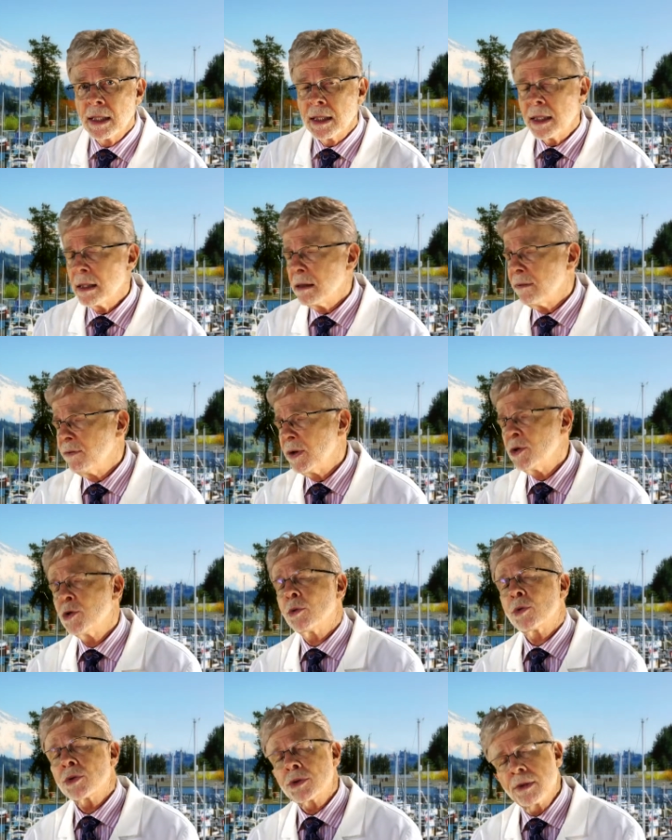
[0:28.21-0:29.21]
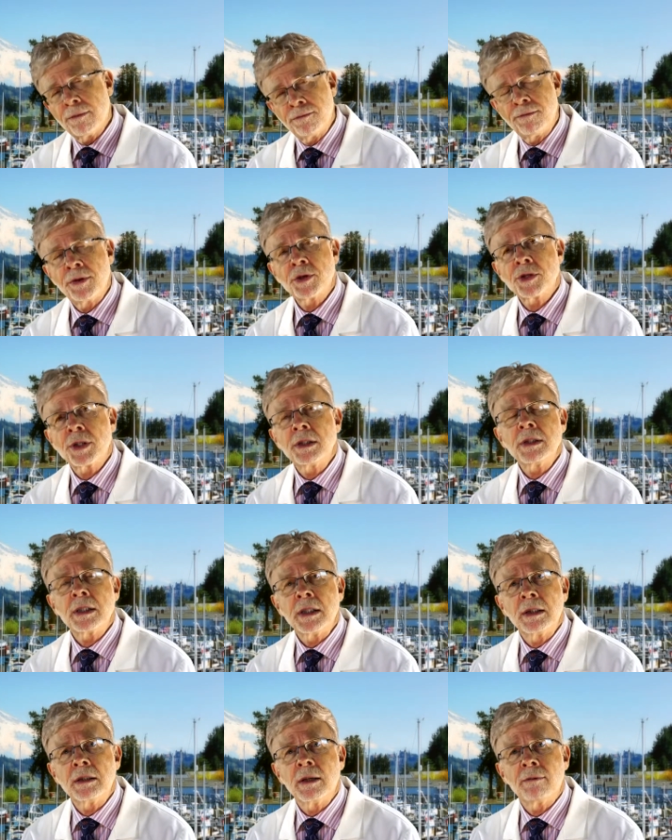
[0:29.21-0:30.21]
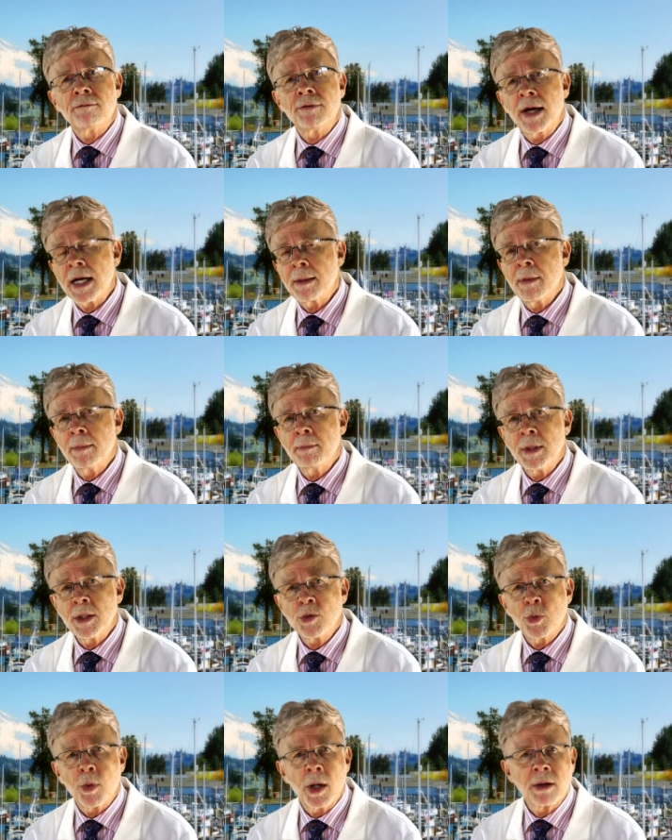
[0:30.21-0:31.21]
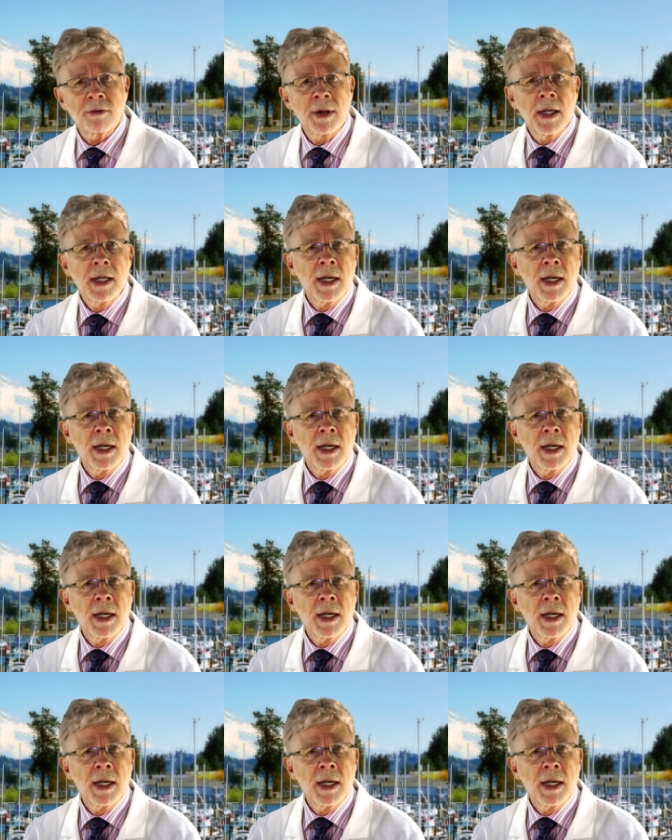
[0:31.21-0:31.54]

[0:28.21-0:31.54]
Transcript: Individuals deficient in vitamin B twelve